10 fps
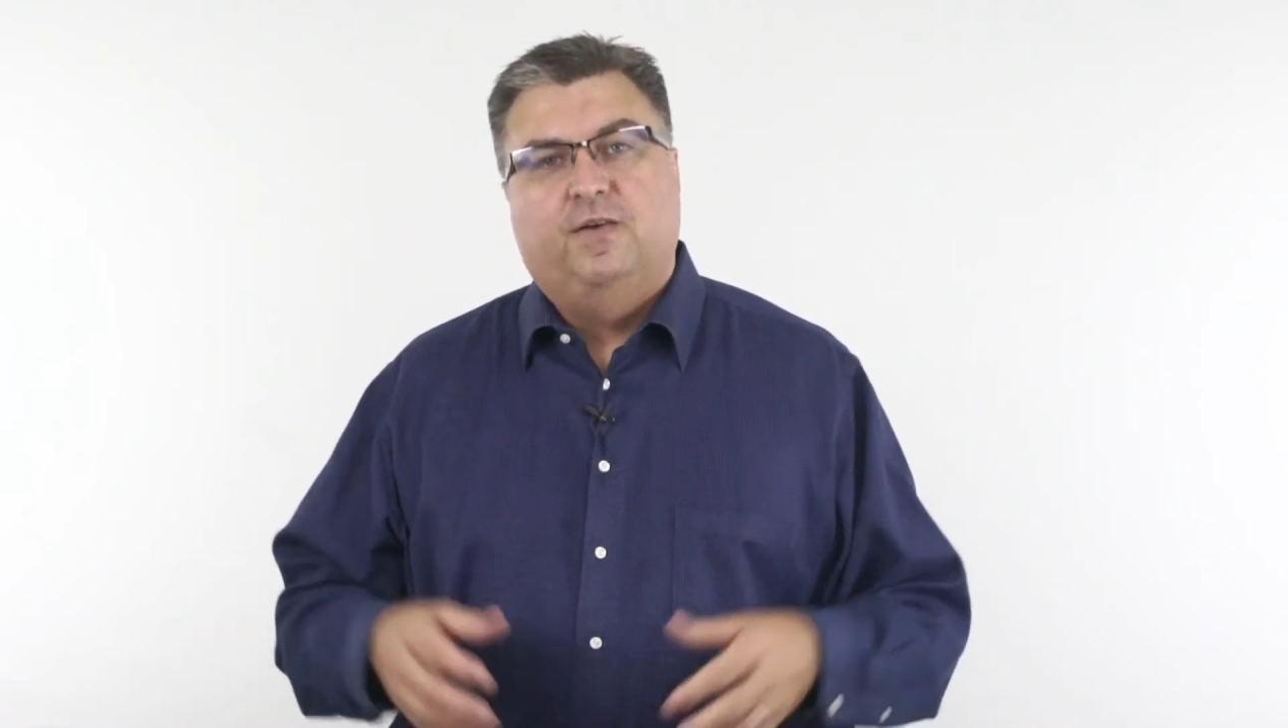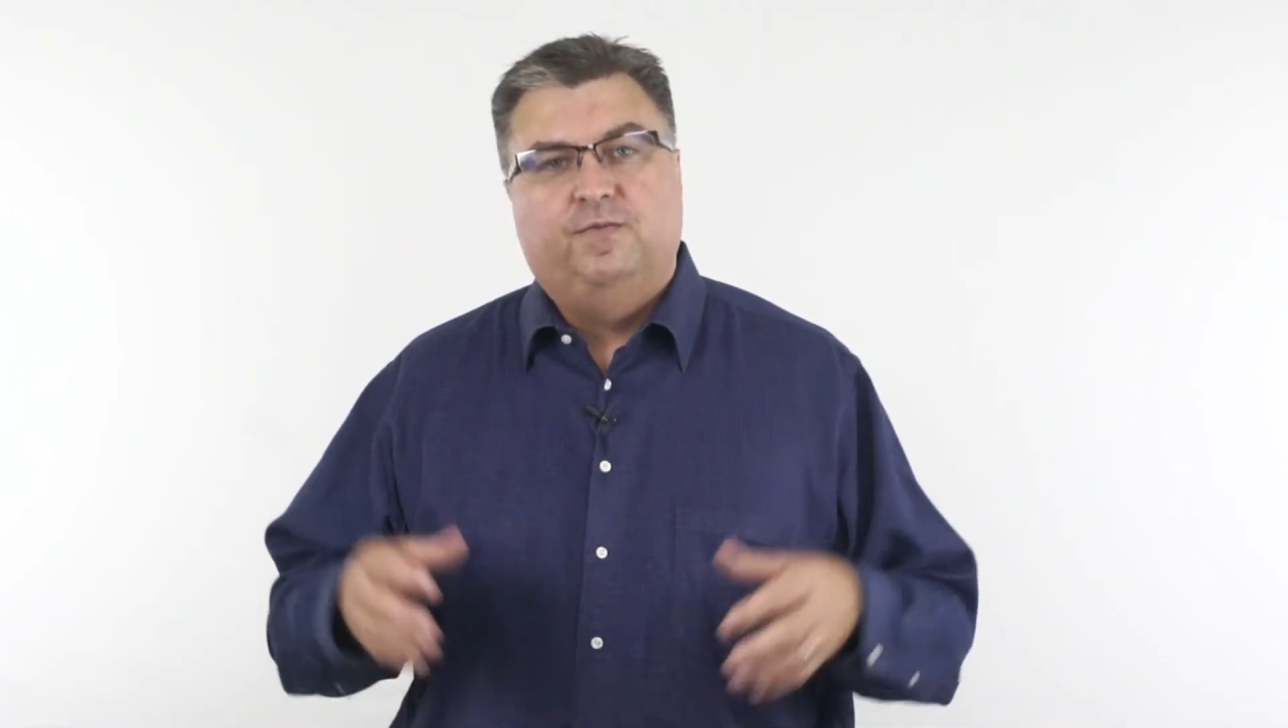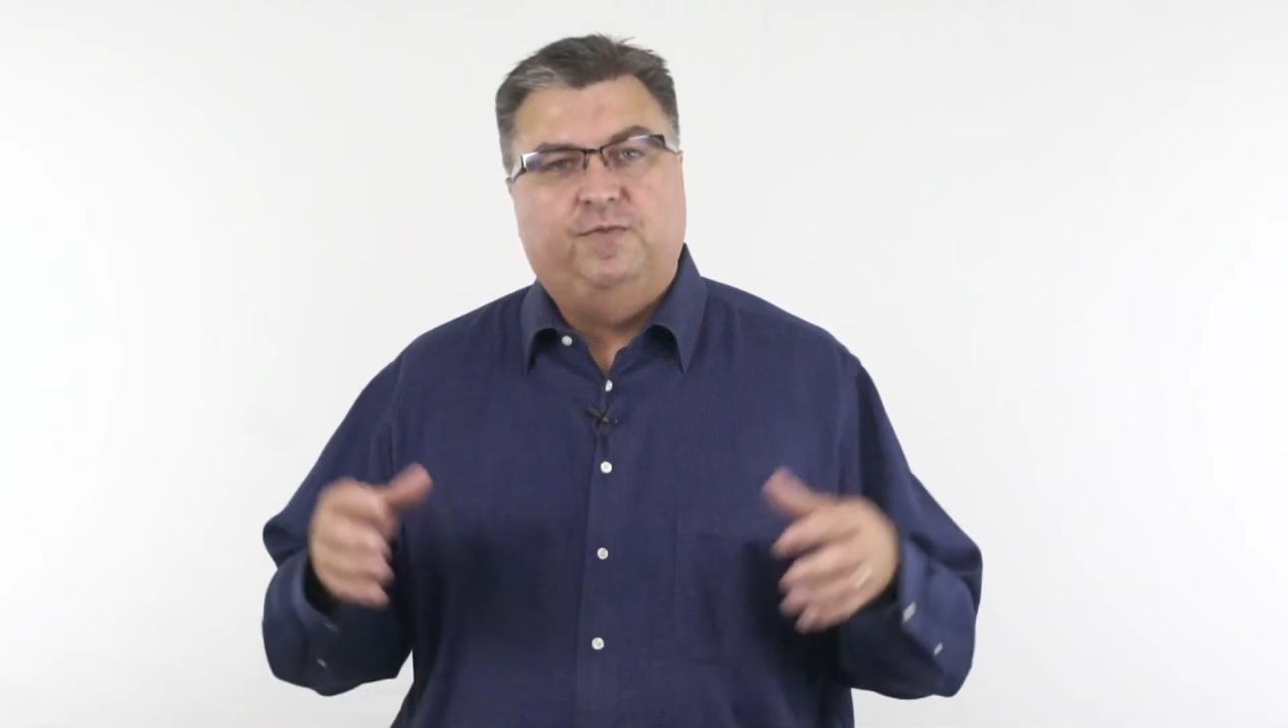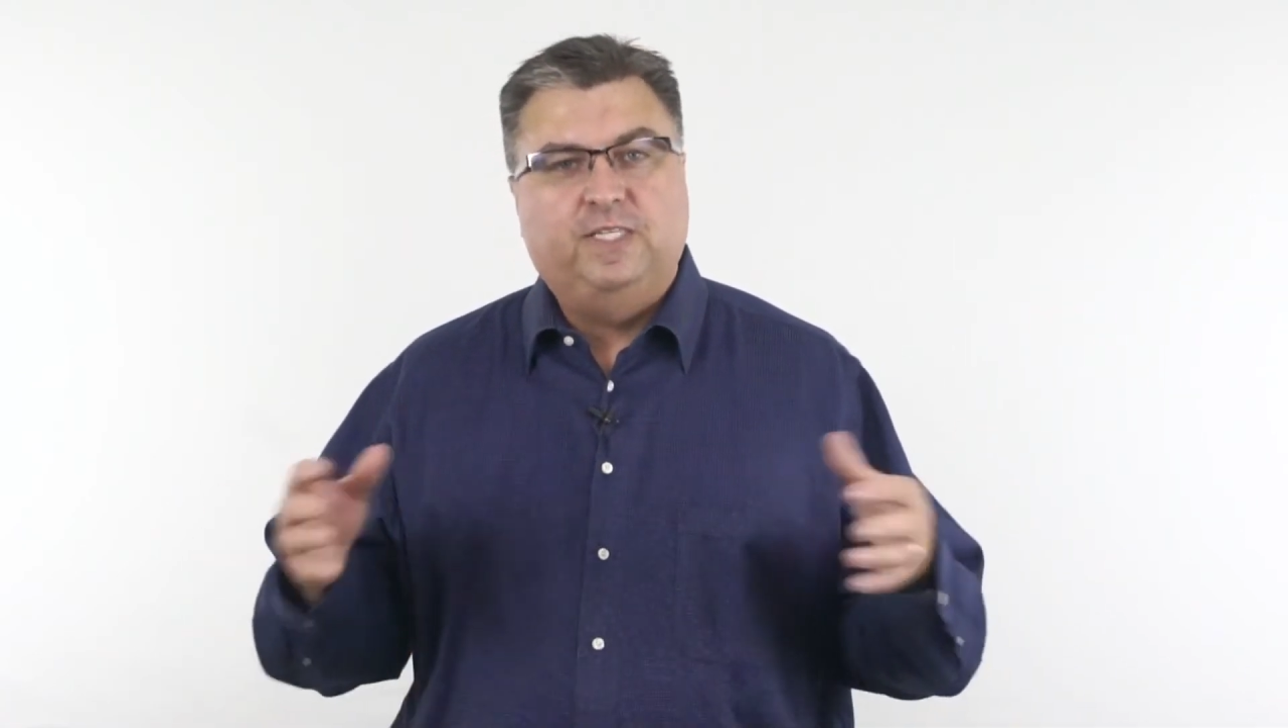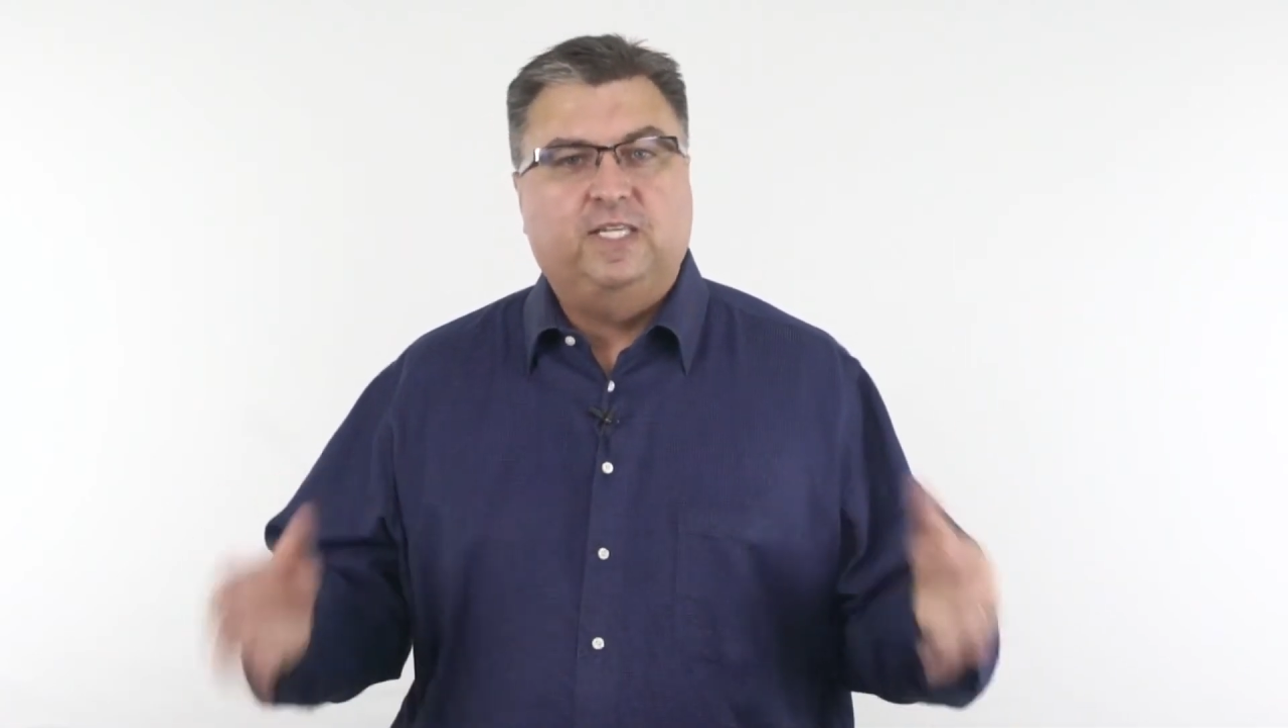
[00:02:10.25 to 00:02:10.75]

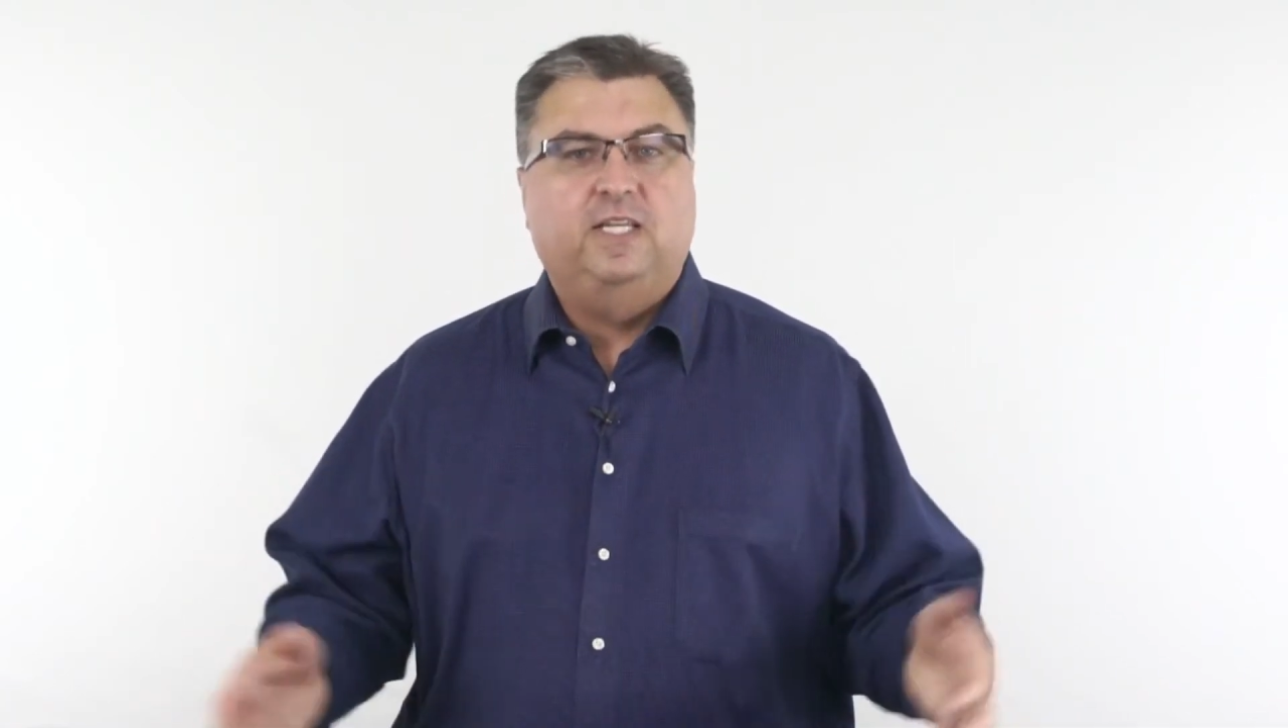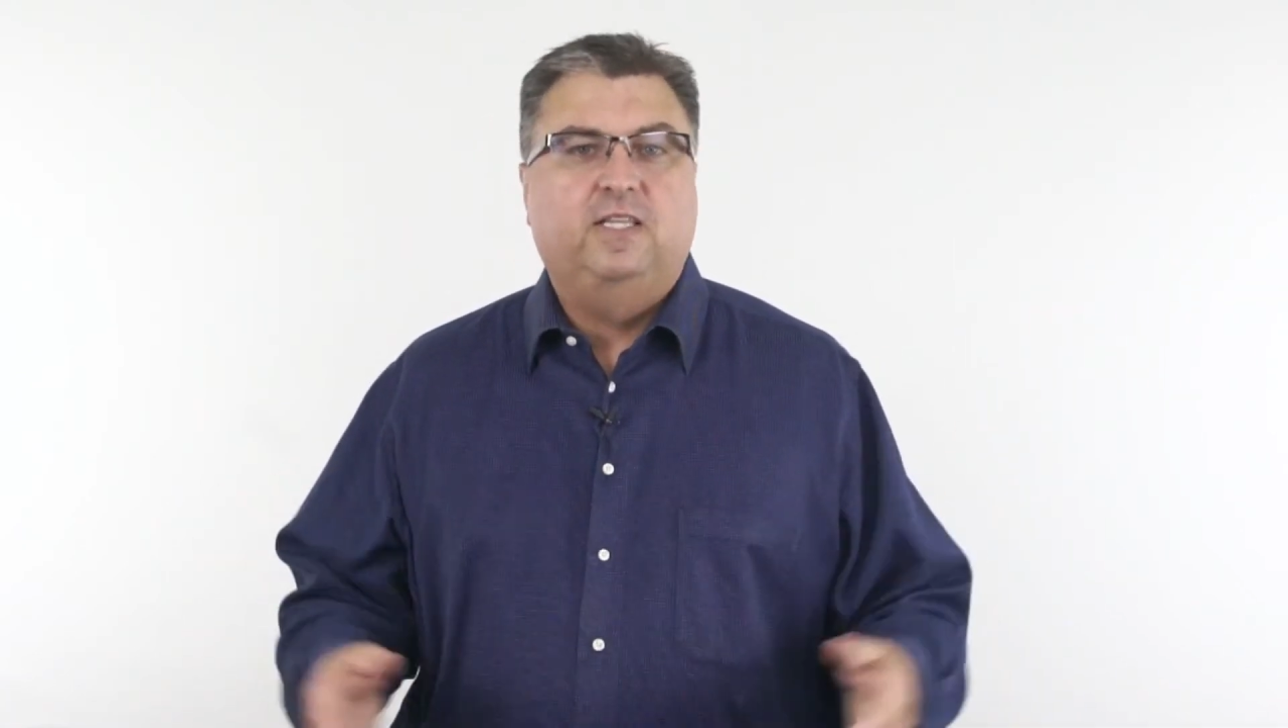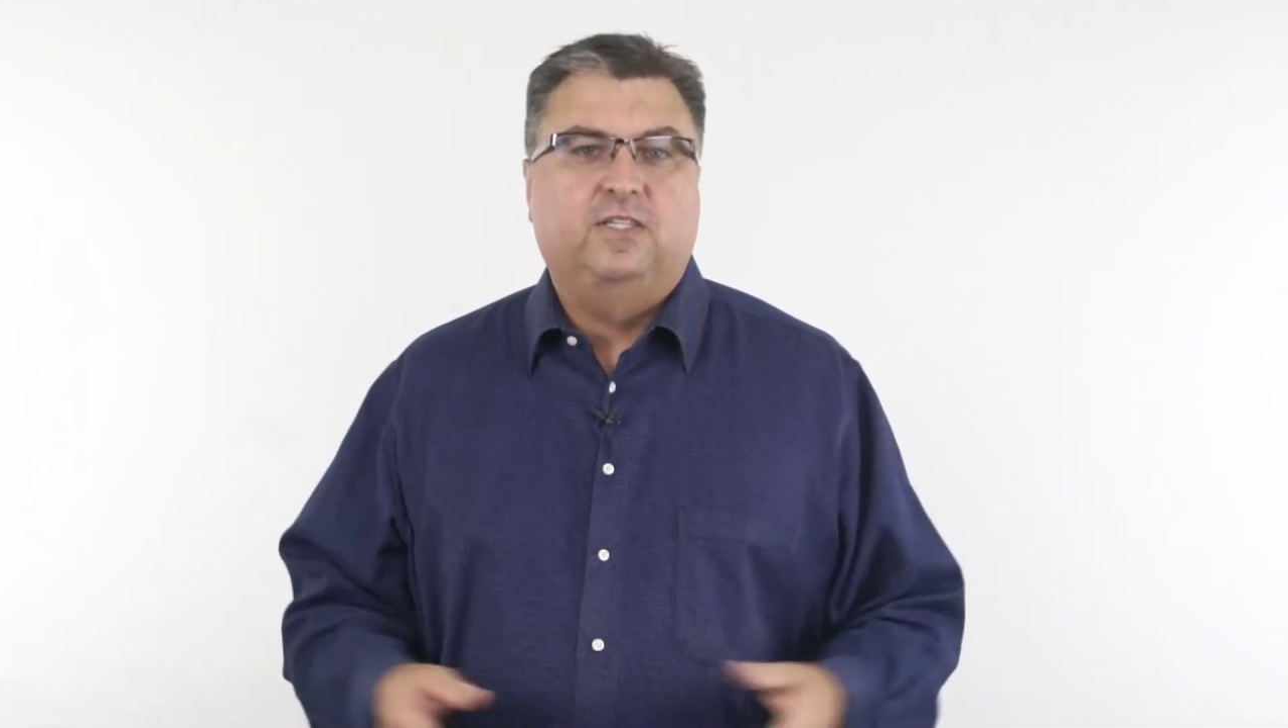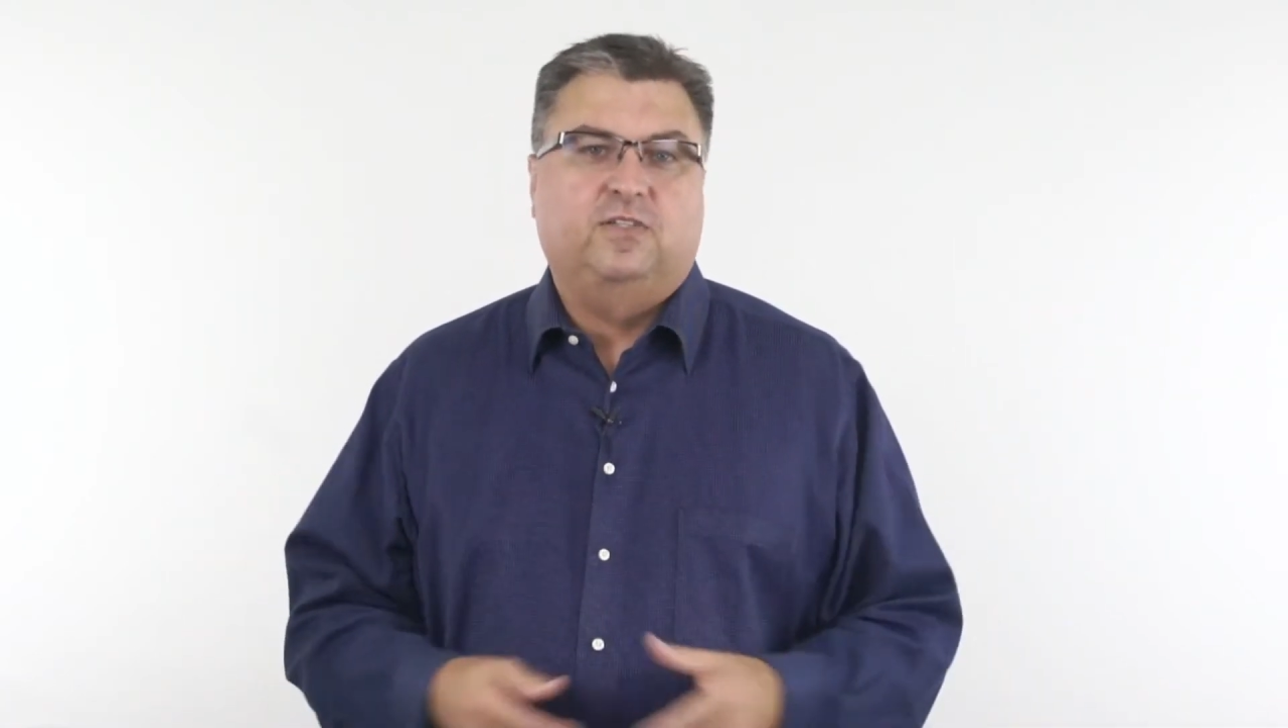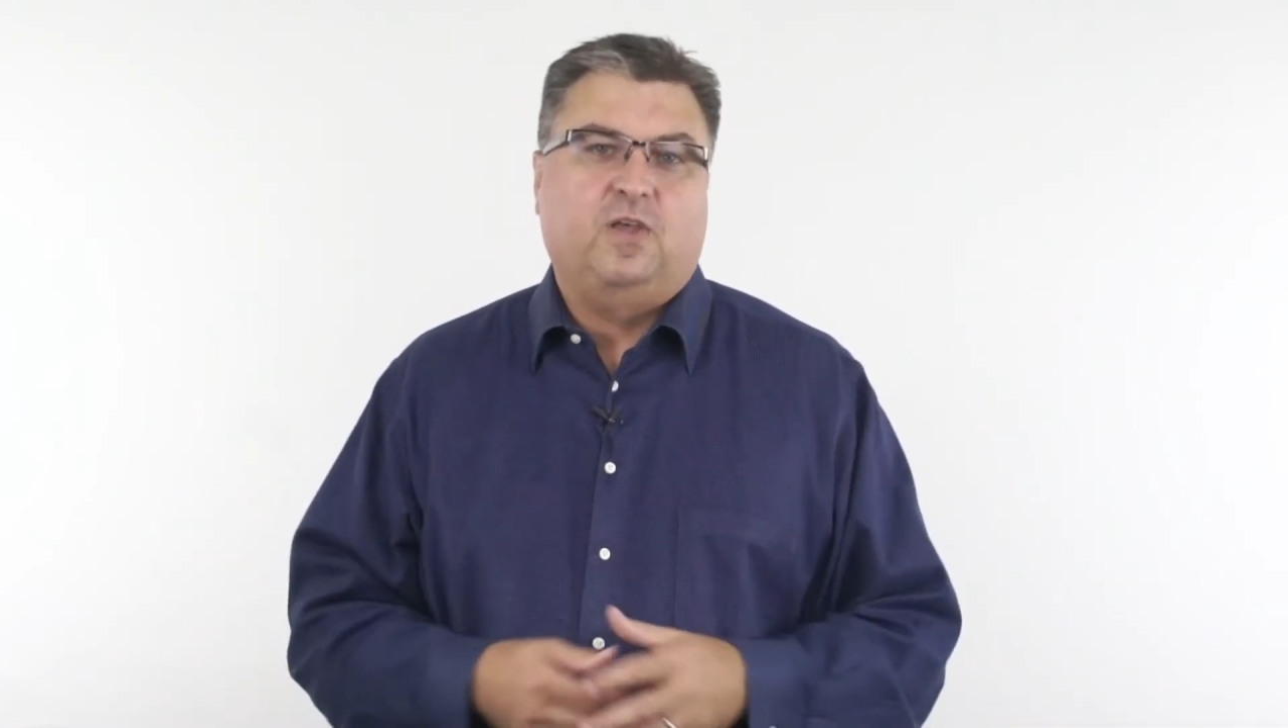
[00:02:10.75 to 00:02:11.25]
visited
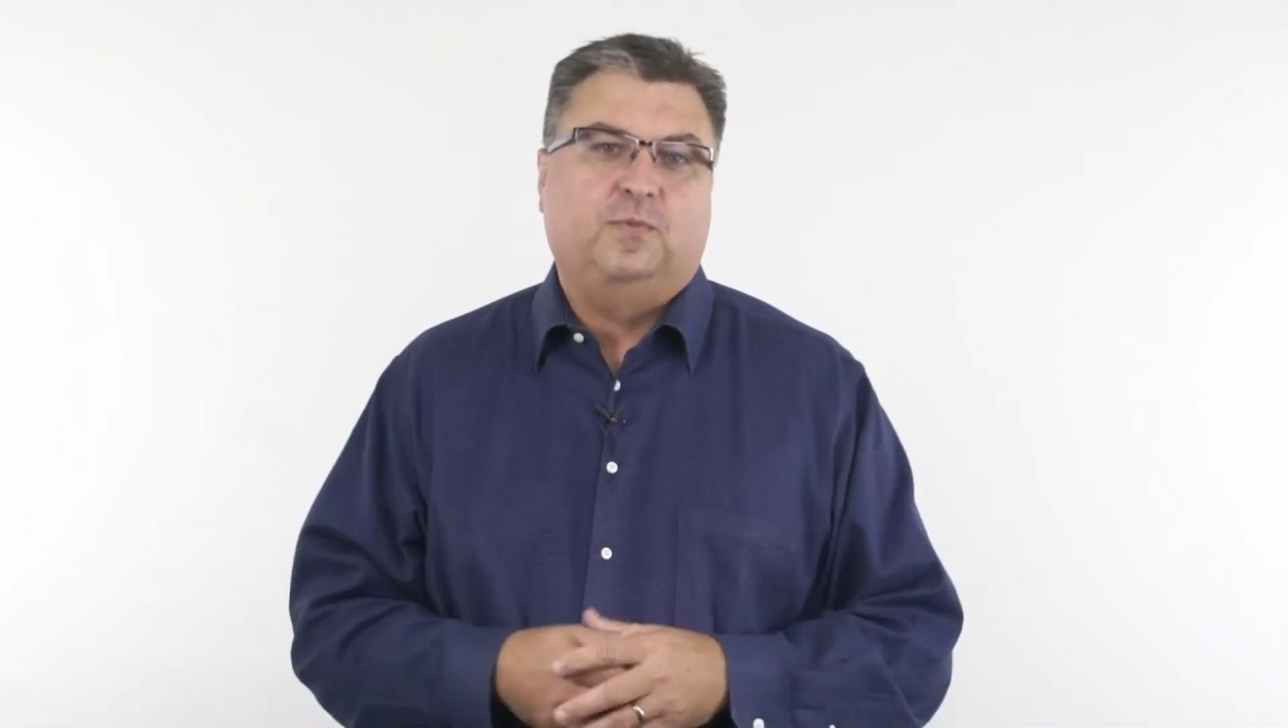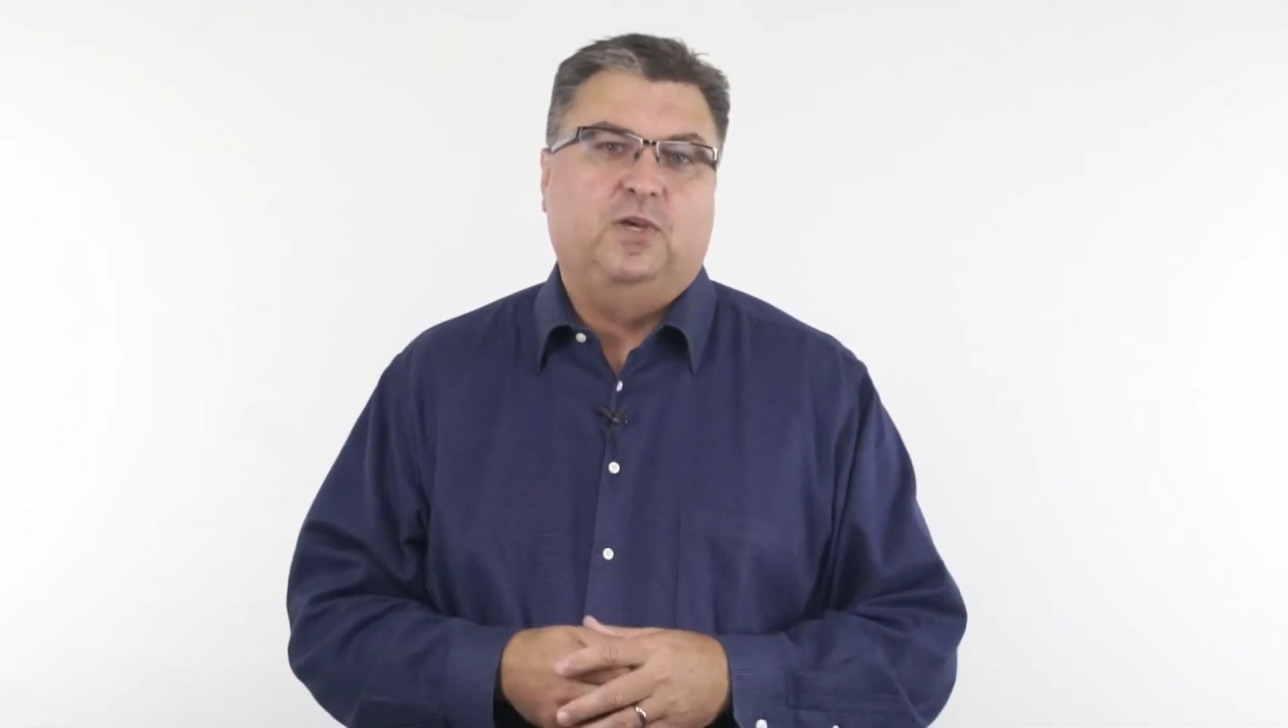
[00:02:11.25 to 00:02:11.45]
the slum